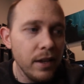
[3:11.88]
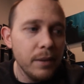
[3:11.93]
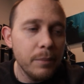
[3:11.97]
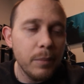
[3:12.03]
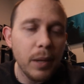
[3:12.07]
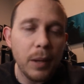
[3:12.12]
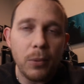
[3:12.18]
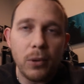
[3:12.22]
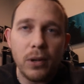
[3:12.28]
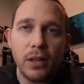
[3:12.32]

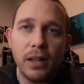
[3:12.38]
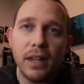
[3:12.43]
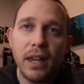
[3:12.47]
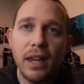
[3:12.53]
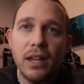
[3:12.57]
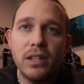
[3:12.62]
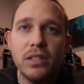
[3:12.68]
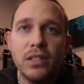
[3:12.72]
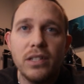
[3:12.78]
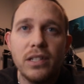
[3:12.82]
pay-per-click
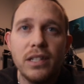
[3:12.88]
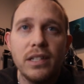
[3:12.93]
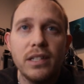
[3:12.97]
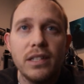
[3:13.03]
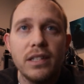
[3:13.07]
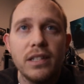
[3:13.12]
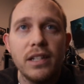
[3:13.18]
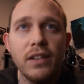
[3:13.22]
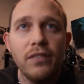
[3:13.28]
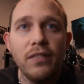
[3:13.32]
agencies
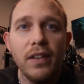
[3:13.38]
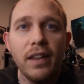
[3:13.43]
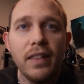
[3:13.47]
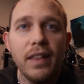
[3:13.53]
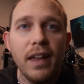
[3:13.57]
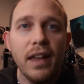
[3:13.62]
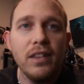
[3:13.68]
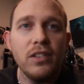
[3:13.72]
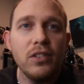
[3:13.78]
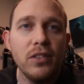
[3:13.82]
and stuff like
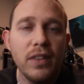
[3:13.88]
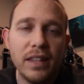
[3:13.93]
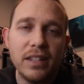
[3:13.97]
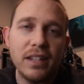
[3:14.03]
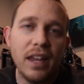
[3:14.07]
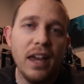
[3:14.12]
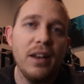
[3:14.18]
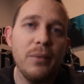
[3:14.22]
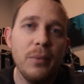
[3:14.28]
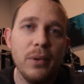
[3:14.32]
that. So that's
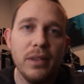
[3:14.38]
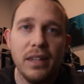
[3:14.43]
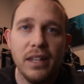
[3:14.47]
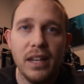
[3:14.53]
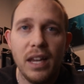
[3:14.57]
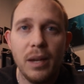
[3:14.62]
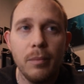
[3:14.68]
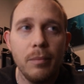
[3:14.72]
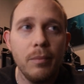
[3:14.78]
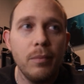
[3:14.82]
kind of what the
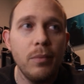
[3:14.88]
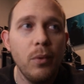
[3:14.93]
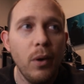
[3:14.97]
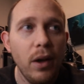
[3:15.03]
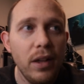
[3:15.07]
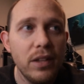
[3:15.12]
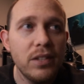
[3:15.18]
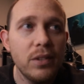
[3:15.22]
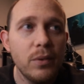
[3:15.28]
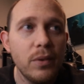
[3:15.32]
name
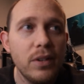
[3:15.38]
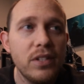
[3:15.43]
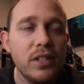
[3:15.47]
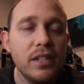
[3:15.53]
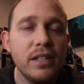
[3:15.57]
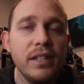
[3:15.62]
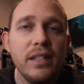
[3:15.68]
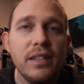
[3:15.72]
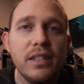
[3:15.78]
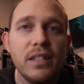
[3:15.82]
was
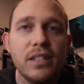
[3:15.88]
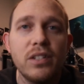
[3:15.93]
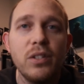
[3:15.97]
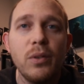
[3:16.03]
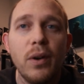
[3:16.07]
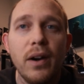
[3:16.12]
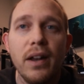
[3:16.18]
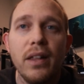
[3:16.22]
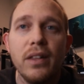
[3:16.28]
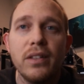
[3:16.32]
originally. The
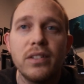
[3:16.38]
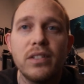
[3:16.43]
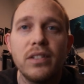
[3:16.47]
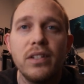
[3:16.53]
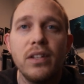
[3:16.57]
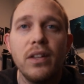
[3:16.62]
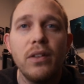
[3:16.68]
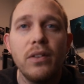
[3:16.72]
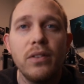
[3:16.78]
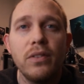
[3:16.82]
URL is
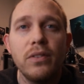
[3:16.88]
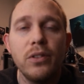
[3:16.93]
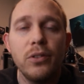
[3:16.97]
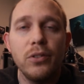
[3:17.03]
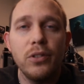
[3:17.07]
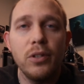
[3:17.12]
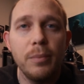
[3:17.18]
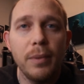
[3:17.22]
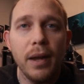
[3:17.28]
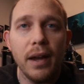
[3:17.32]
still
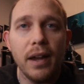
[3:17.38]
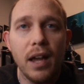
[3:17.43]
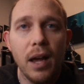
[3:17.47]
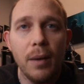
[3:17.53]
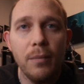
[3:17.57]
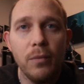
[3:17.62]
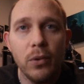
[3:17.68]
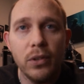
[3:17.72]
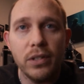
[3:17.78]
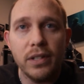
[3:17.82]

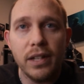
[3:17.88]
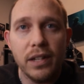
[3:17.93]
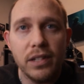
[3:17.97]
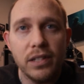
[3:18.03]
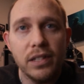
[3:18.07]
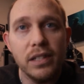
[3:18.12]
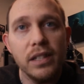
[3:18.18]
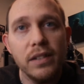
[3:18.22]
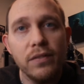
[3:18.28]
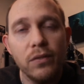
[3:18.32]
youtube.com forward slash
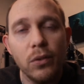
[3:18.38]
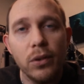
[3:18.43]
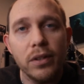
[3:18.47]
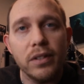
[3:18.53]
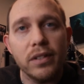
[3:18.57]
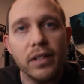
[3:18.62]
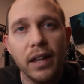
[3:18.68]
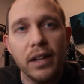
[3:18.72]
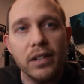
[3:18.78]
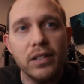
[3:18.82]
C
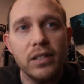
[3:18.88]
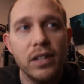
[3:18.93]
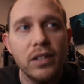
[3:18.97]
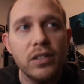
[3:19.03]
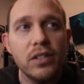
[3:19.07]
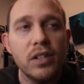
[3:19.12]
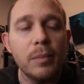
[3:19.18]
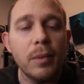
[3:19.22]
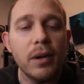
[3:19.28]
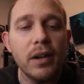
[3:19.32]
forward slash
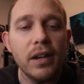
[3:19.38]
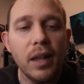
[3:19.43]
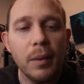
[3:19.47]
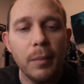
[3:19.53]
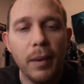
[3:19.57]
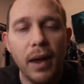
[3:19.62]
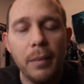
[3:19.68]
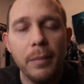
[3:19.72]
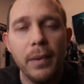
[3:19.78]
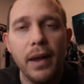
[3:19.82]
digital marketing
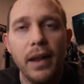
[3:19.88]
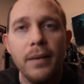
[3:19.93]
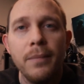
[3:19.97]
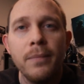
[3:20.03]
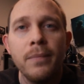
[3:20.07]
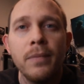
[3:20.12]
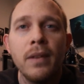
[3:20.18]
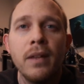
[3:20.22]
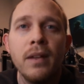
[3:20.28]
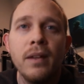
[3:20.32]
madman,
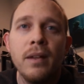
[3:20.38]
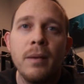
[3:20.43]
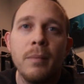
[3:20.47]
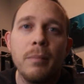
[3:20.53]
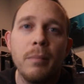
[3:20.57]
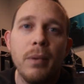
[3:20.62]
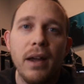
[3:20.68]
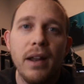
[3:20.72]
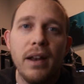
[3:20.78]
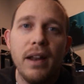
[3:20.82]

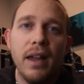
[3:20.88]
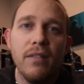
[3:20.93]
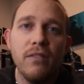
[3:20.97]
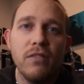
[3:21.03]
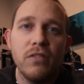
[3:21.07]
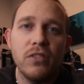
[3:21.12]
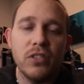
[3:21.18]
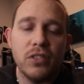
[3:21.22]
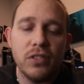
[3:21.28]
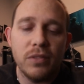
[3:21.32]
but
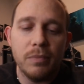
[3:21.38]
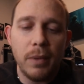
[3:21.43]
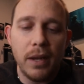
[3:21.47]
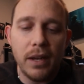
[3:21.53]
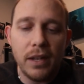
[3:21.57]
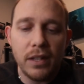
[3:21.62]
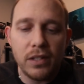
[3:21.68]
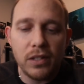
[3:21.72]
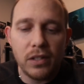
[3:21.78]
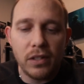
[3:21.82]
I've
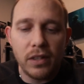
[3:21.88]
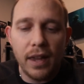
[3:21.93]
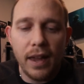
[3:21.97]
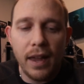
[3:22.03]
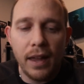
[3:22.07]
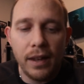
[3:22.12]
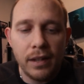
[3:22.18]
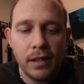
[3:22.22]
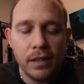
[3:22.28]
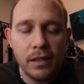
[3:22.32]
made it so
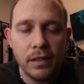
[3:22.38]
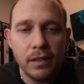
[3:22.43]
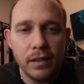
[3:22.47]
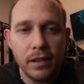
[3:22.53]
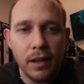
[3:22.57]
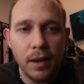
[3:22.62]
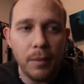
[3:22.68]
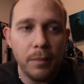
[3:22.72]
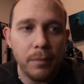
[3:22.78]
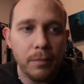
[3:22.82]
that
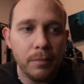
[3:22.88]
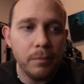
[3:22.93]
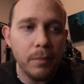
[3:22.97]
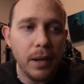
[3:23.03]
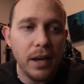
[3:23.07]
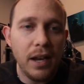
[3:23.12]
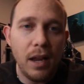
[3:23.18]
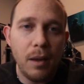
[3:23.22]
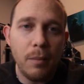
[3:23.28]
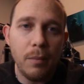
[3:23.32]
um,
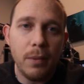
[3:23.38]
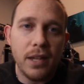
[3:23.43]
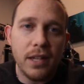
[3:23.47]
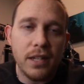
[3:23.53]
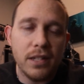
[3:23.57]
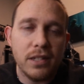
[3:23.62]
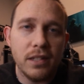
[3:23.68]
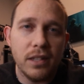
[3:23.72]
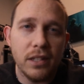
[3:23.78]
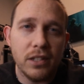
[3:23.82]
my name
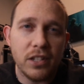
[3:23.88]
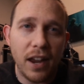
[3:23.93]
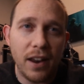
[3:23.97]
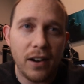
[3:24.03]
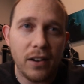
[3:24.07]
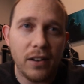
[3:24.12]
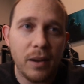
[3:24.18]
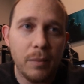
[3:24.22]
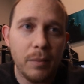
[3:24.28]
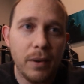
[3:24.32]
is the
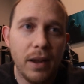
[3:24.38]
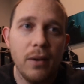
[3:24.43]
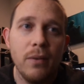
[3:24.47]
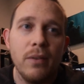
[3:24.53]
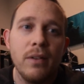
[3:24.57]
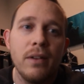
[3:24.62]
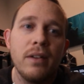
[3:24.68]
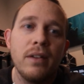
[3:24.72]
channel name now.